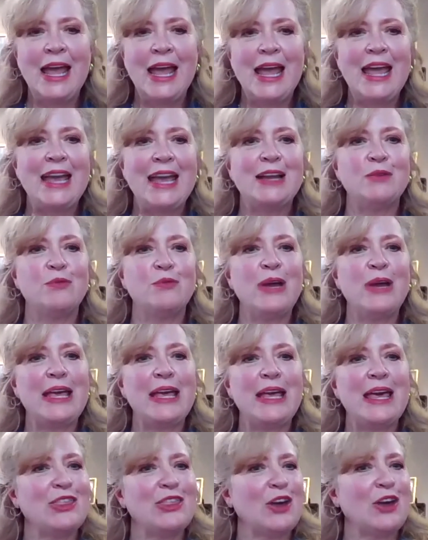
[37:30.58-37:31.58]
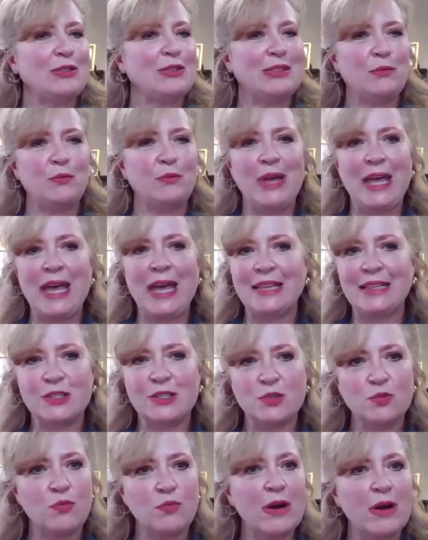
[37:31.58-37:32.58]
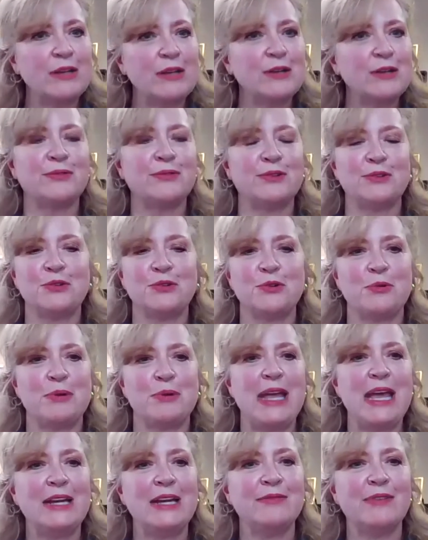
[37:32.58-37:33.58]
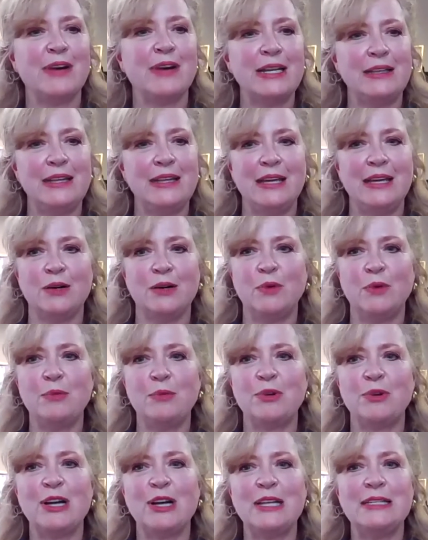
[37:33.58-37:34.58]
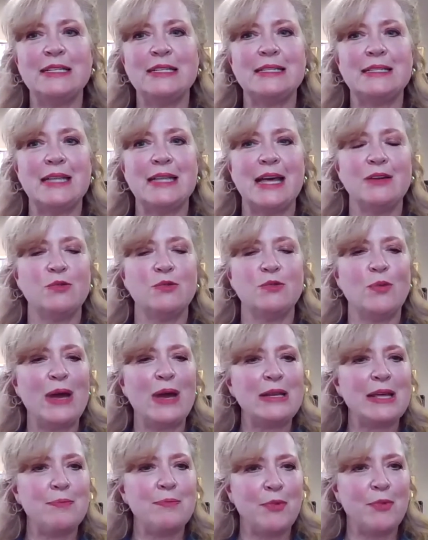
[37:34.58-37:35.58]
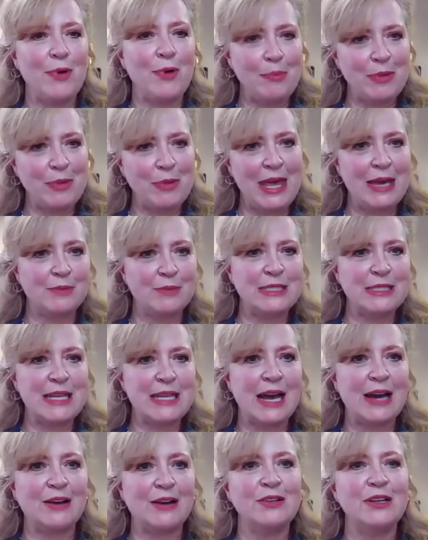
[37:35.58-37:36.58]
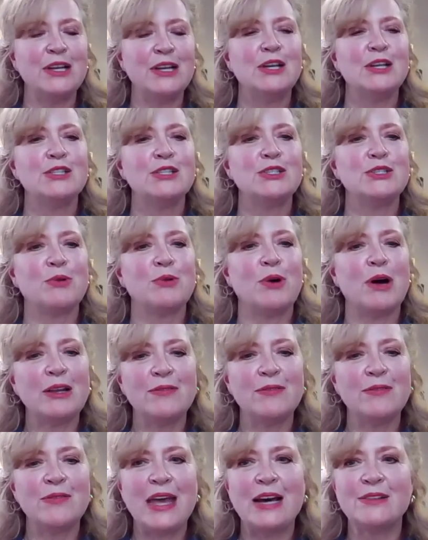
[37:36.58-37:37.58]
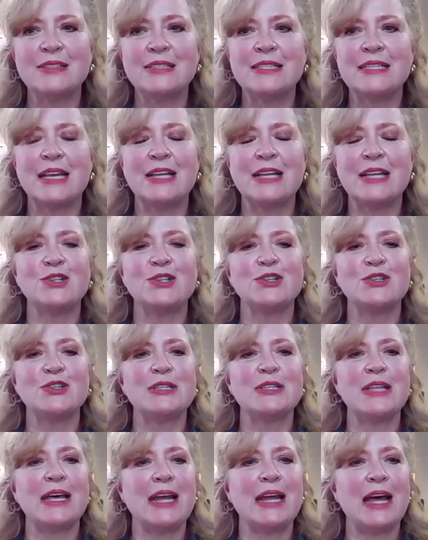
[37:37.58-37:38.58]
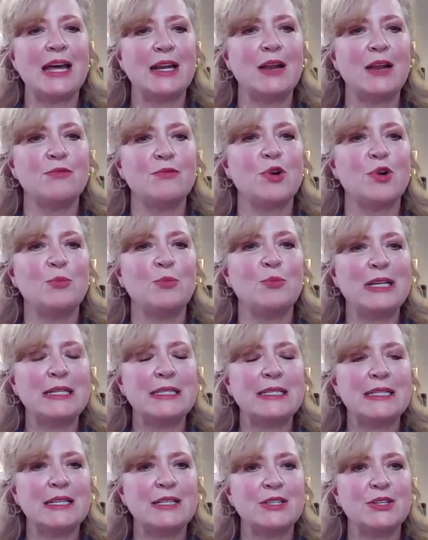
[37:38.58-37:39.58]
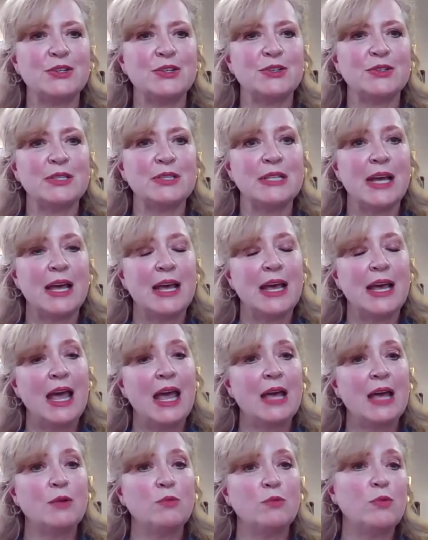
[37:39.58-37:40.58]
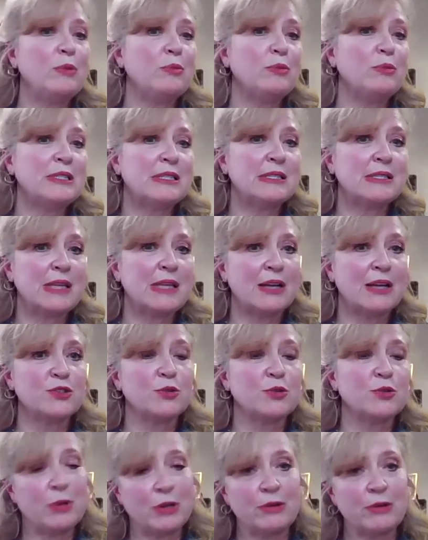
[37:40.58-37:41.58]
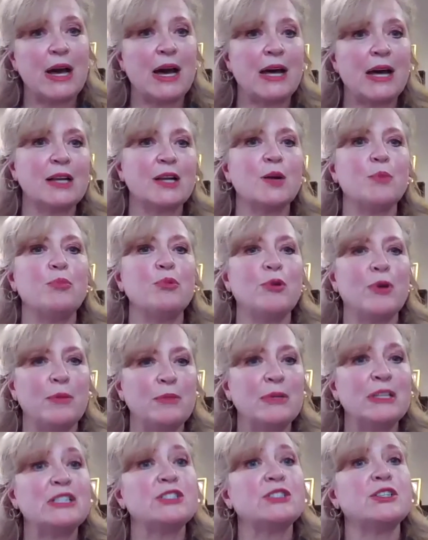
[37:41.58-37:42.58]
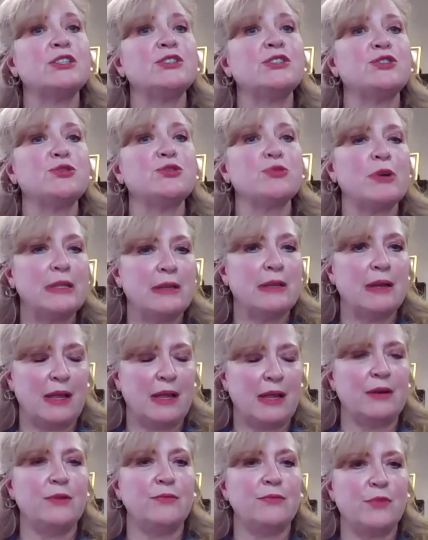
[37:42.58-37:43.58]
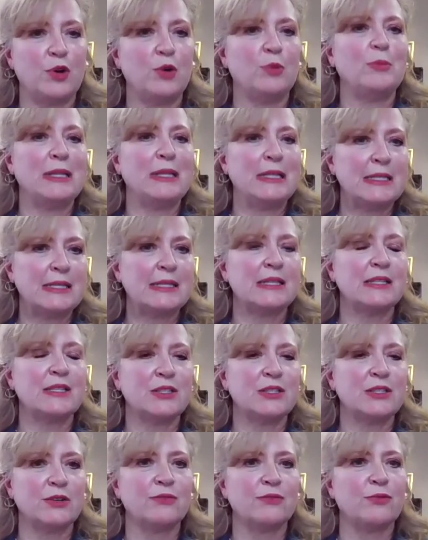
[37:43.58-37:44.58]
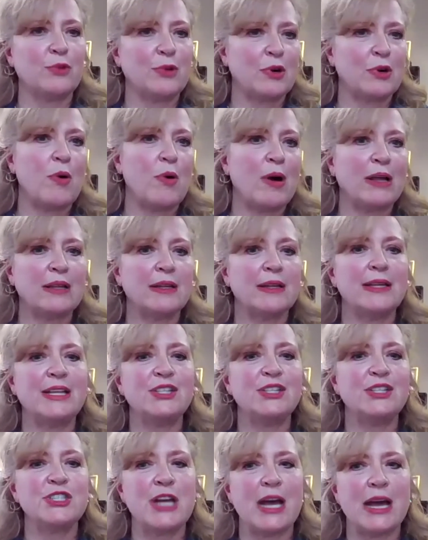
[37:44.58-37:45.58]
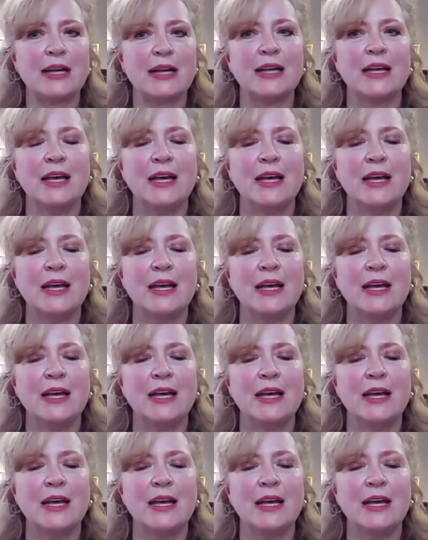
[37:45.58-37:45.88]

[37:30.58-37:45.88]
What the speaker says: And we thought we had this wonderful creative idea. We were going to send webcams out to all of the health centers that had enrollment assisters. And we would schedule periodic appointments to join an enrollment assister for a quality check.